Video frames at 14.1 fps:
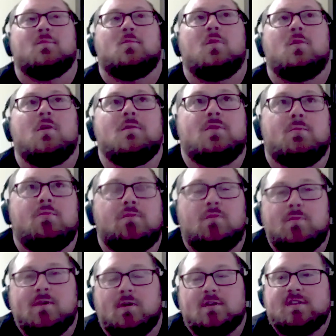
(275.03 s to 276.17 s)
Well, the
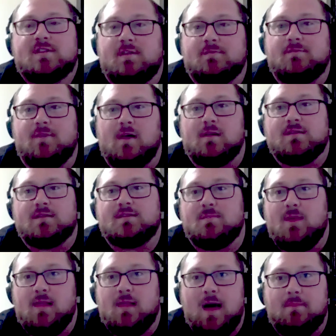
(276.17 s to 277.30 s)
performing arts kind of fell into
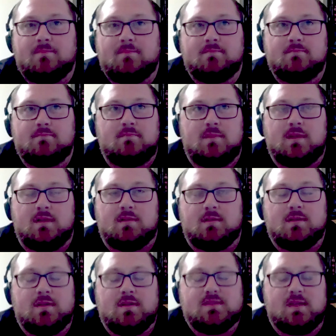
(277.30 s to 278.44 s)
my lap
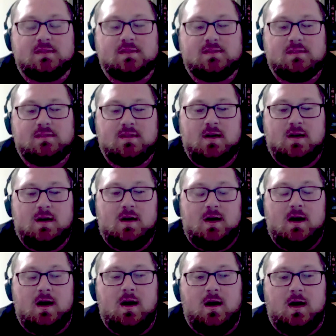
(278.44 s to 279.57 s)
in a sense.
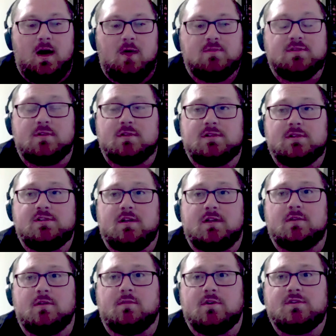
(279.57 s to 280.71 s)
I was going to
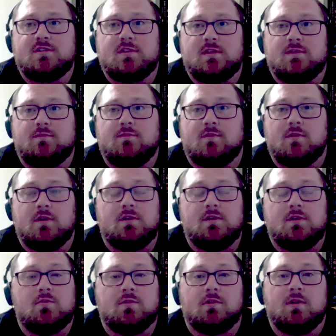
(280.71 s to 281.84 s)
Shenandoah University for a
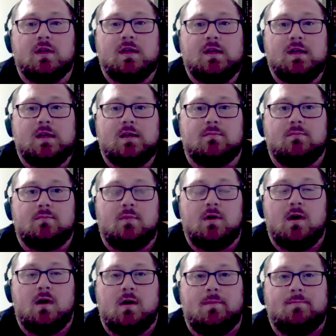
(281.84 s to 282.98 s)
dual degree in
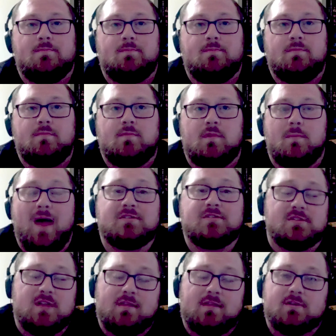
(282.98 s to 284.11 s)
a
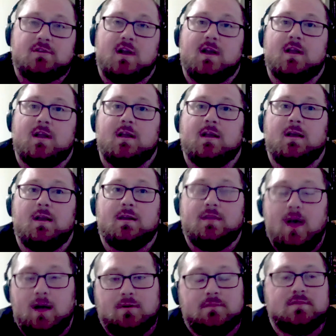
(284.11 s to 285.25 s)
master's in athletic training and a
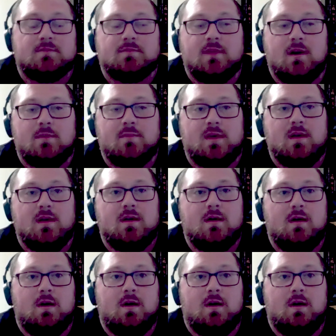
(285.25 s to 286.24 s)
doctorate in physical therapy.